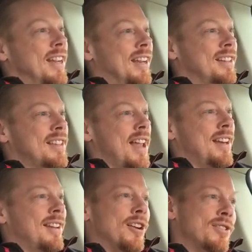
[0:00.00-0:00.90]
is
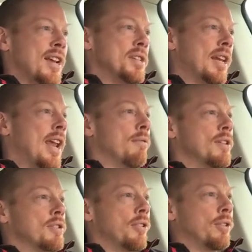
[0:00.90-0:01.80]
that, you know, Tesla can't
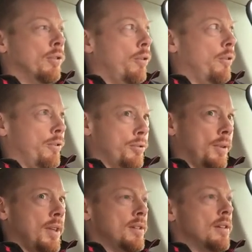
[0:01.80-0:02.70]
rest on their laurels
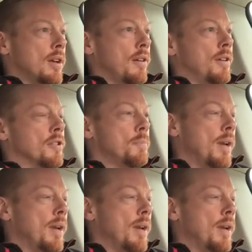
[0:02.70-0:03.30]
with these interiors,